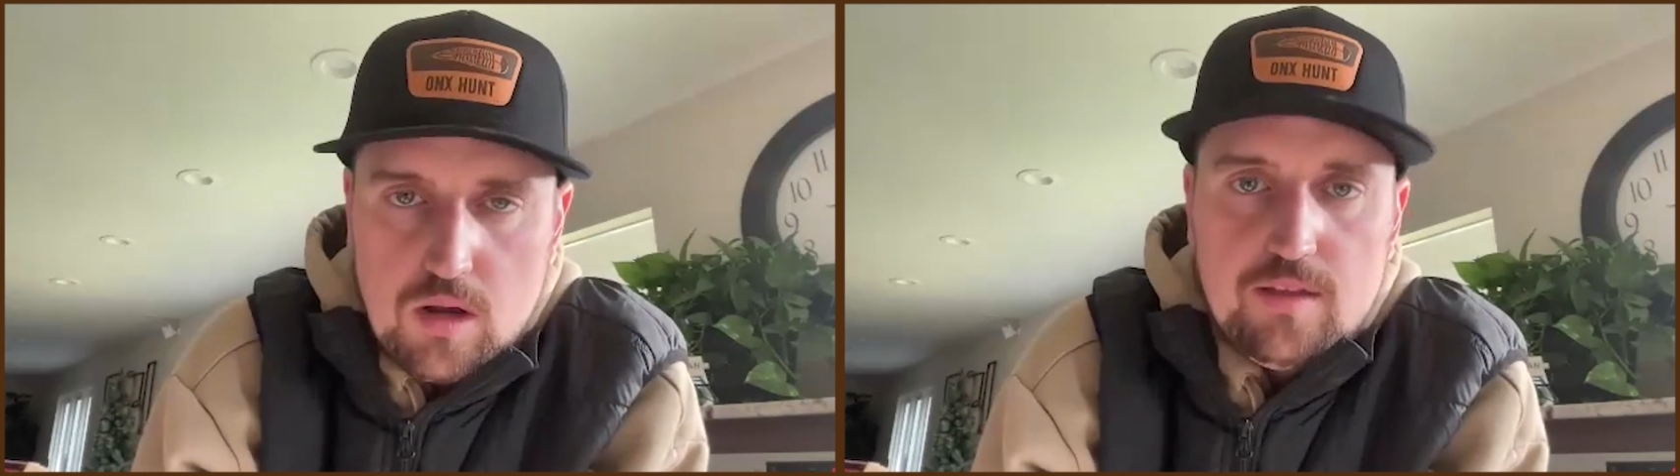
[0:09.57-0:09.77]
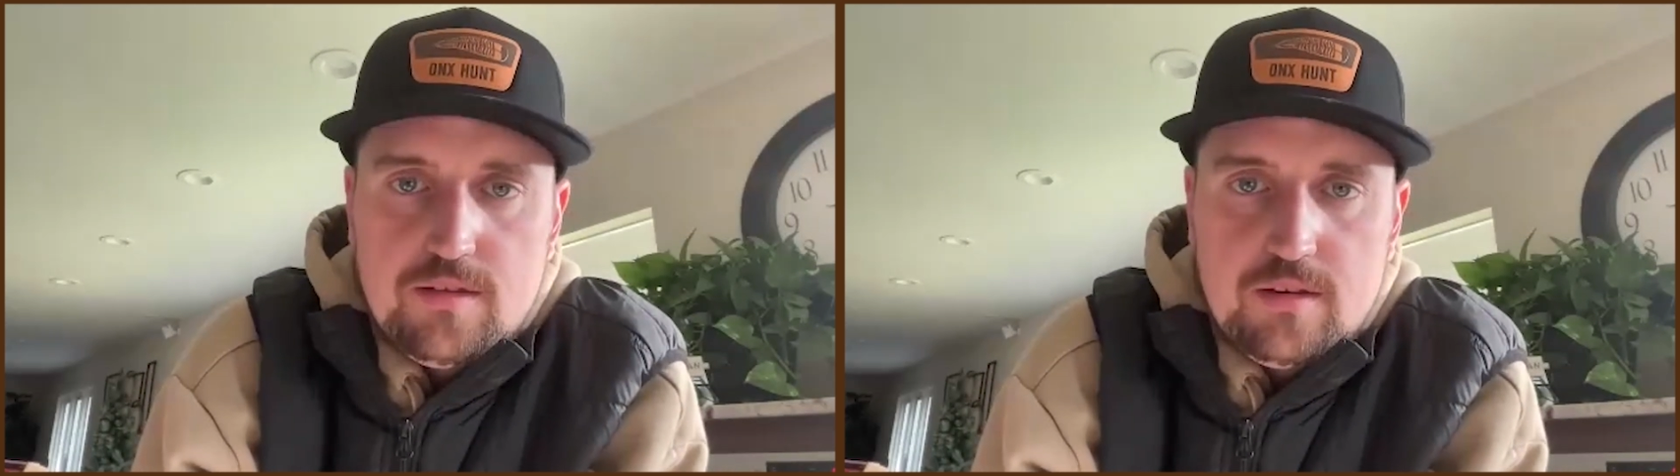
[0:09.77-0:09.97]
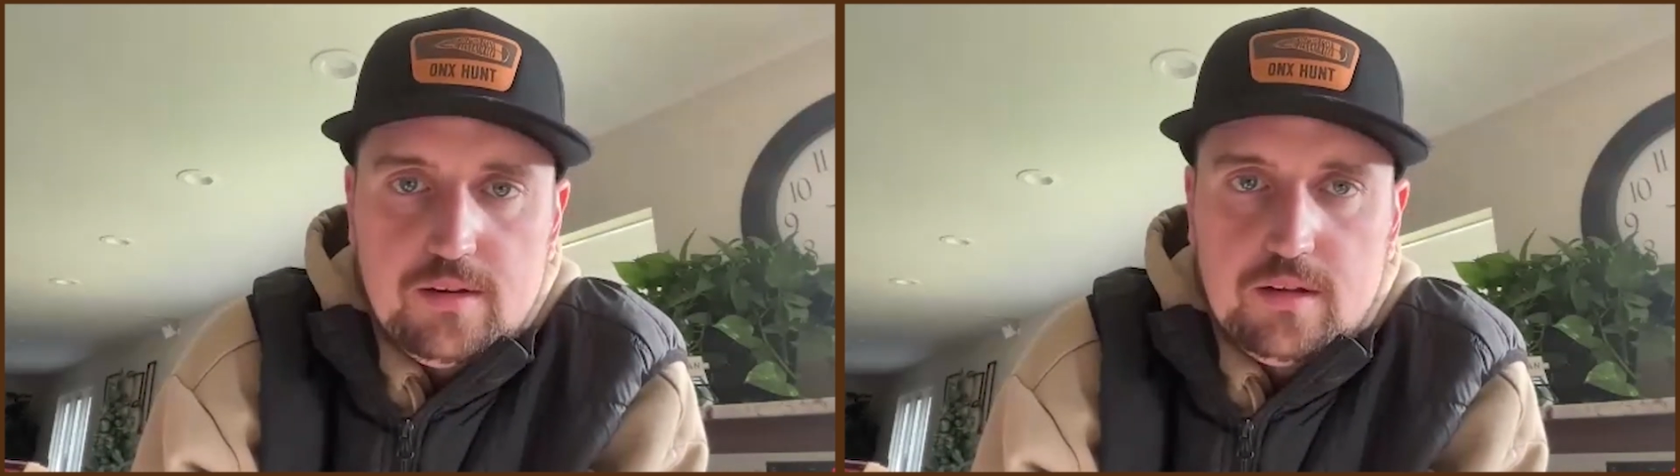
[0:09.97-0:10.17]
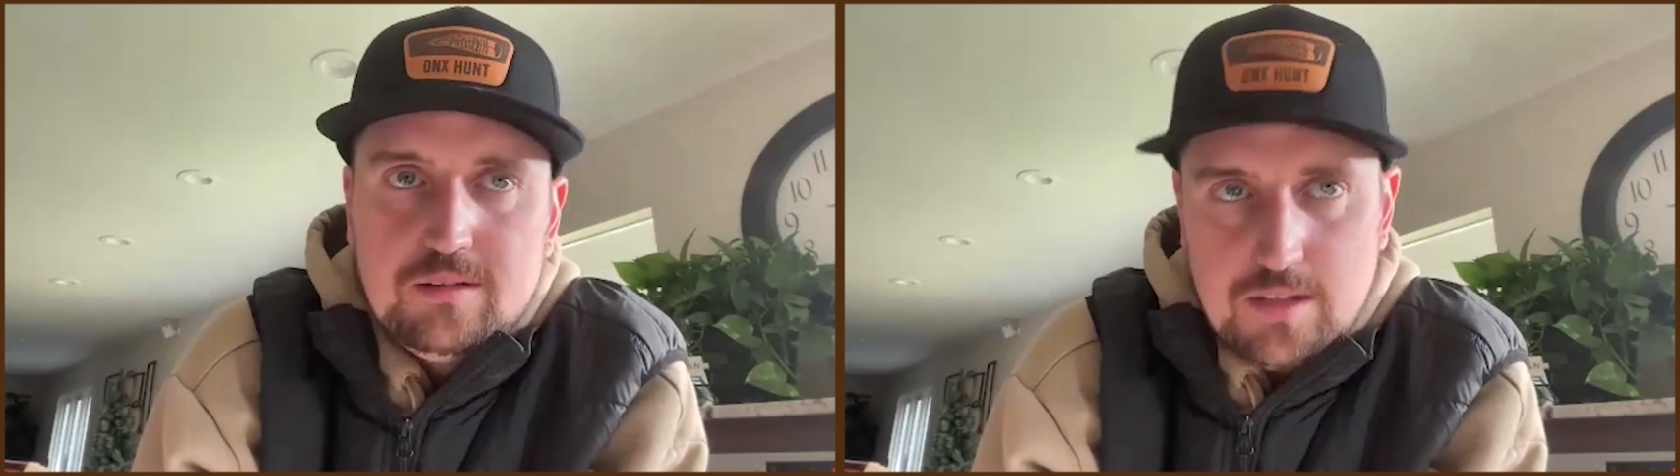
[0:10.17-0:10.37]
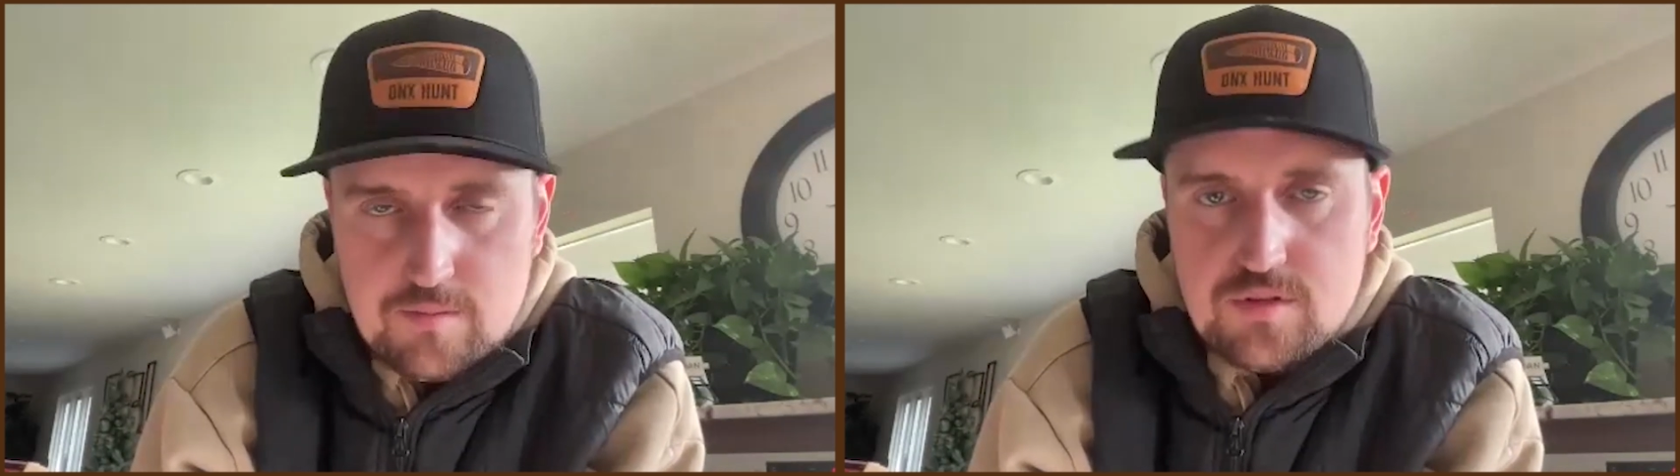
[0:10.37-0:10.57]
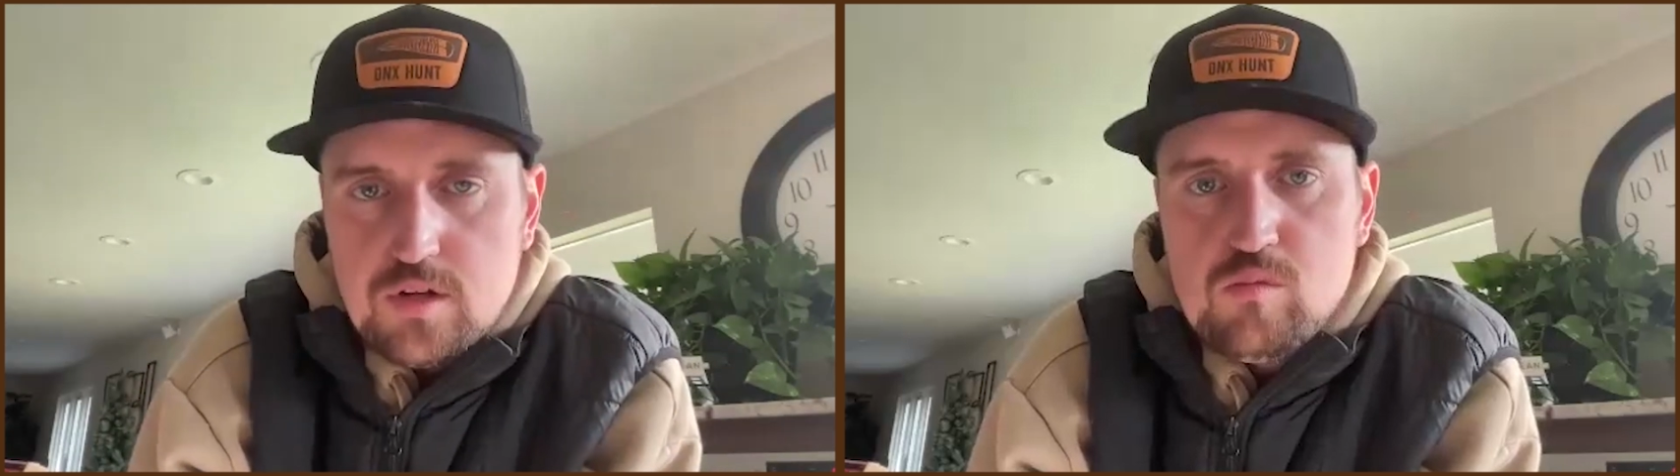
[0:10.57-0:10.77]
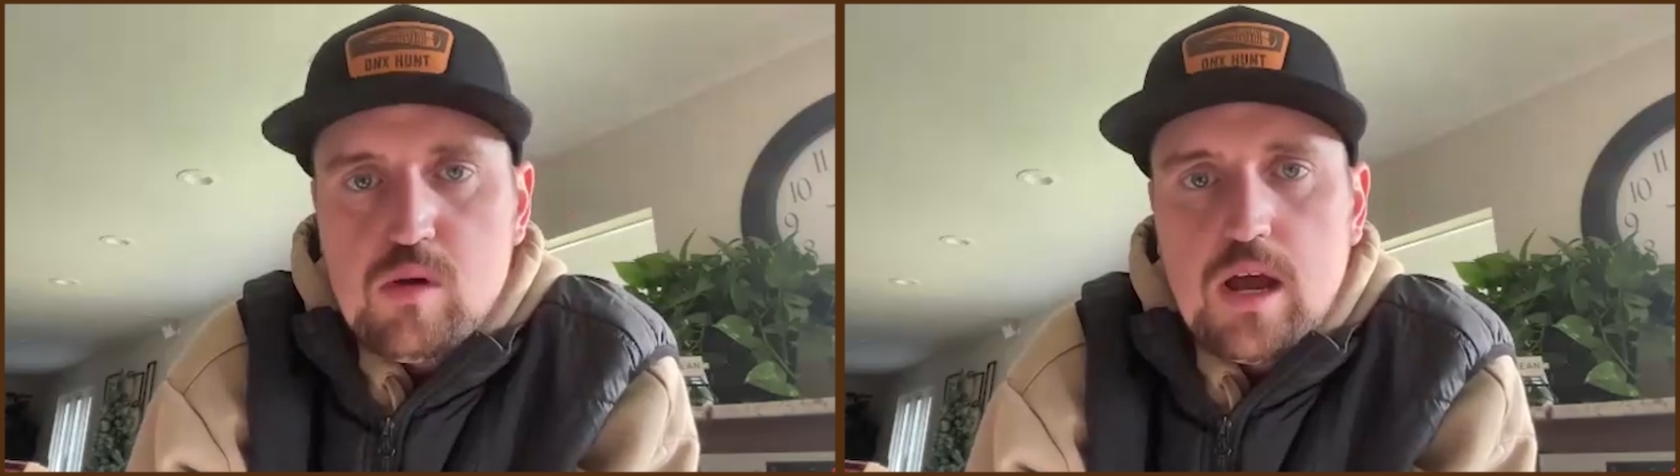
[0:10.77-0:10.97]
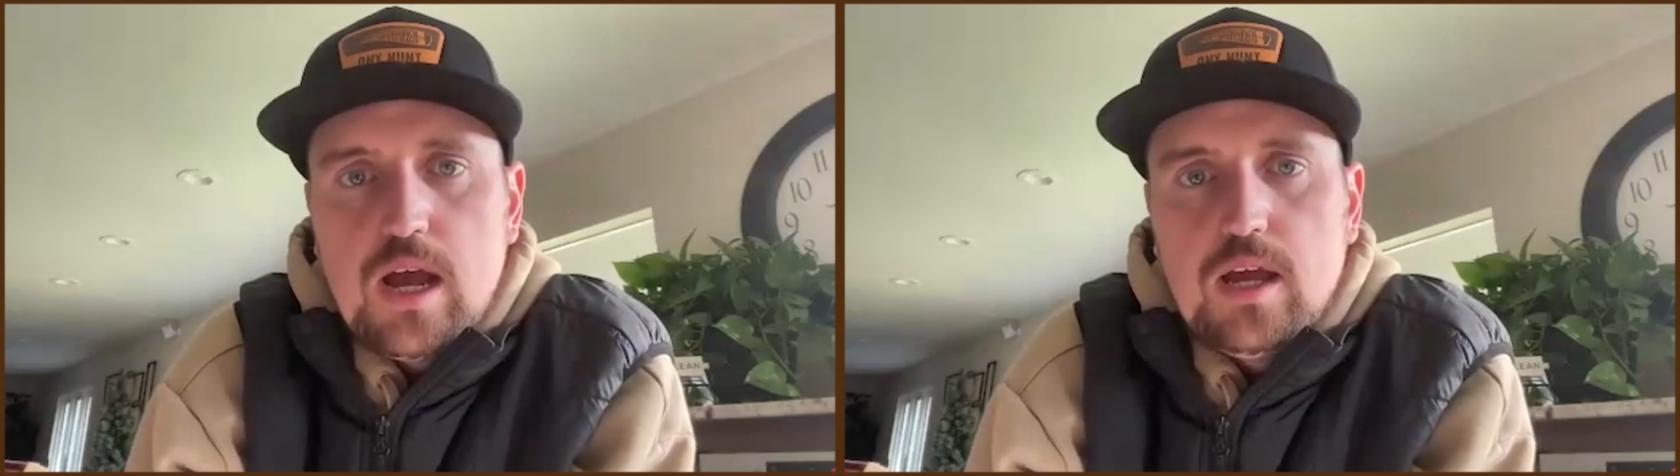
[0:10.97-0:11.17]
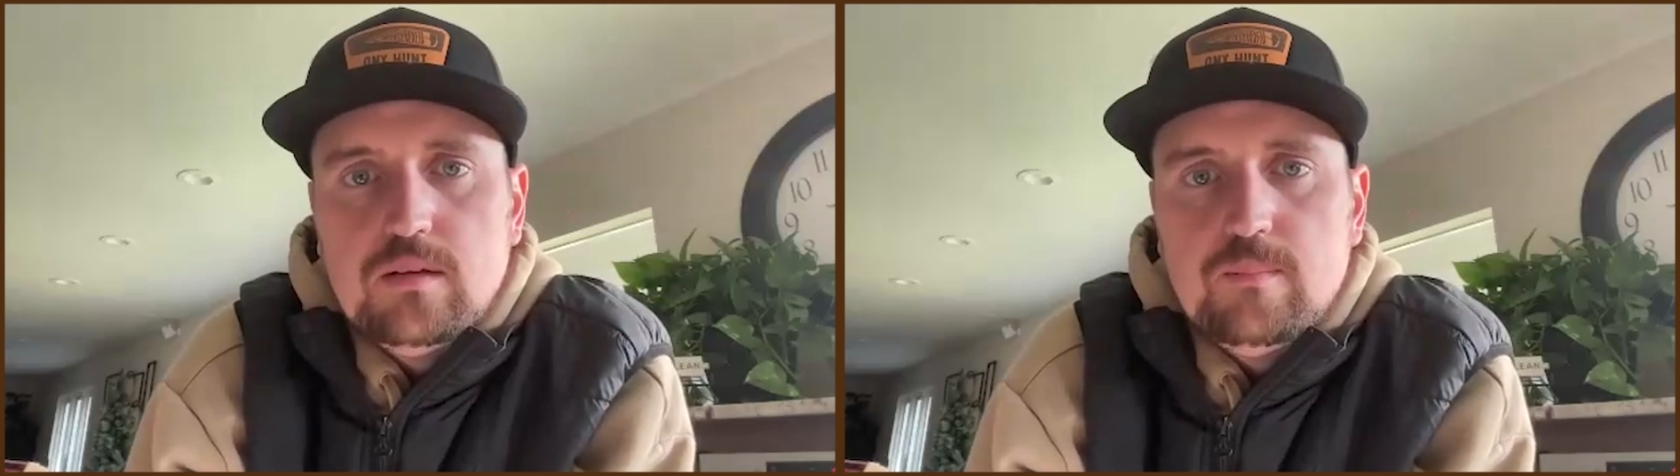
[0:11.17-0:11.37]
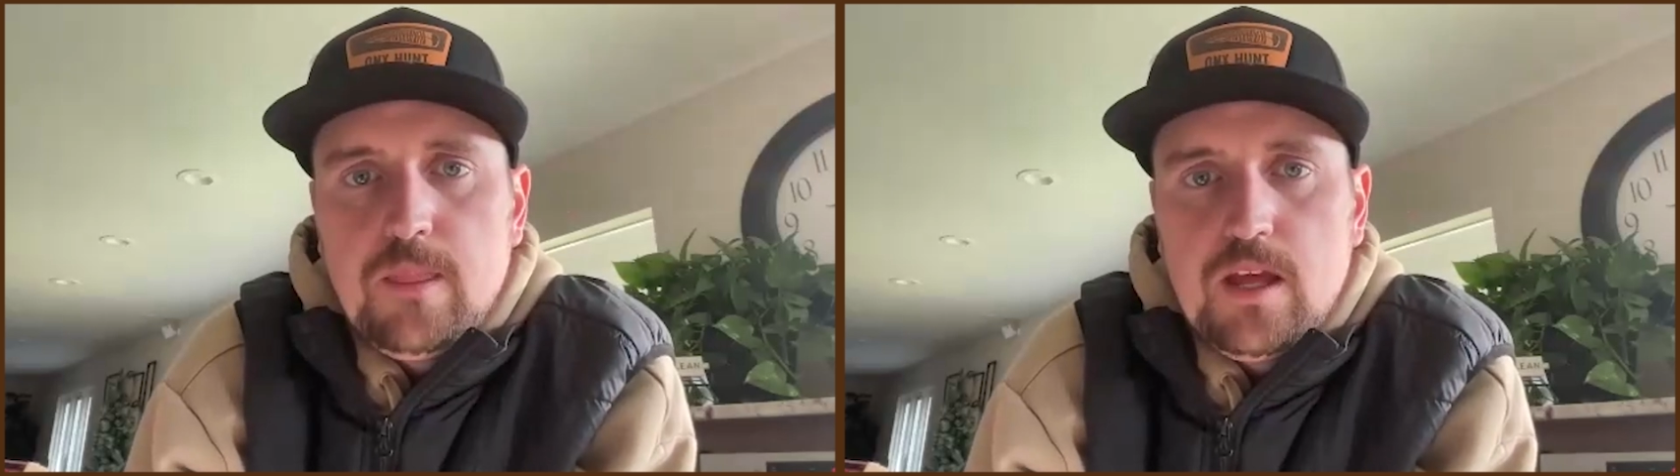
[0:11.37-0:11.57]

hunting lives nearby